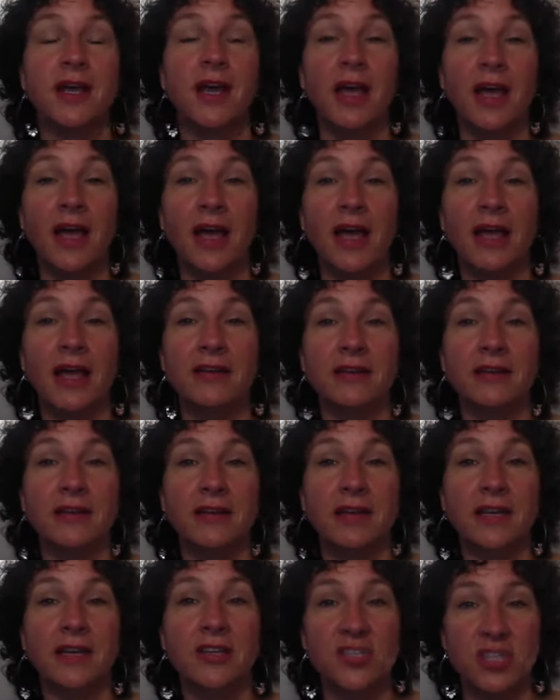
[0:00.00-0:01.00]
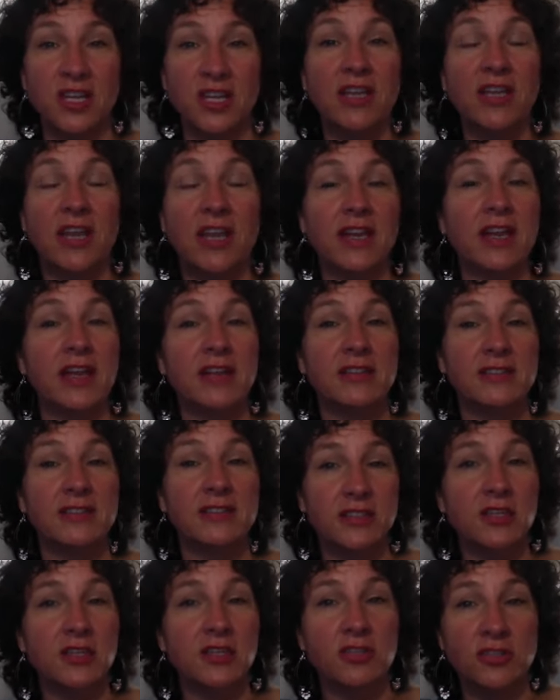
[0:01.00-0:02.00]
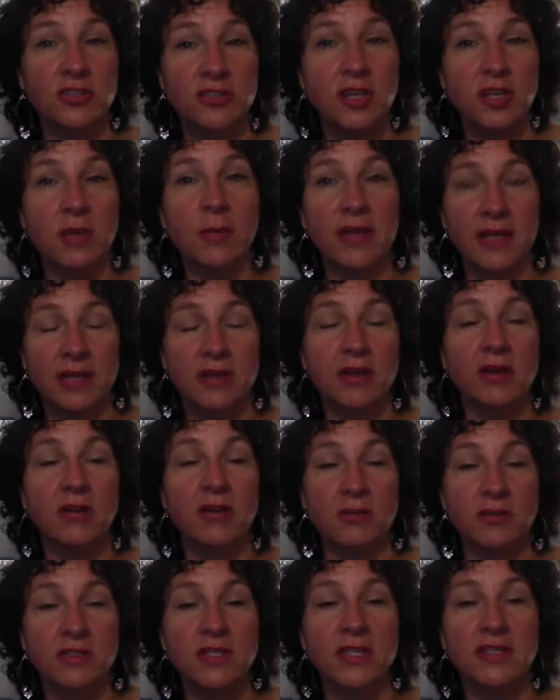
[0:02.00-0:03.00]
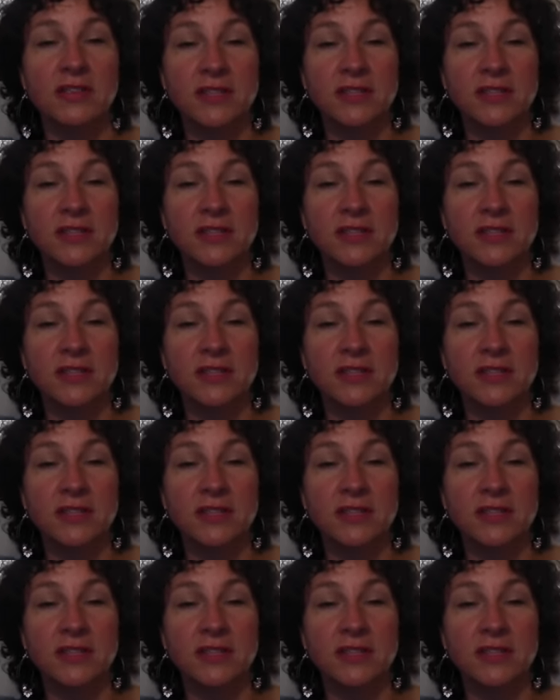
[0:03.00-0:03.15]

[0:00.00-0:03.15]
And is she getting sick to her stomach, and are those things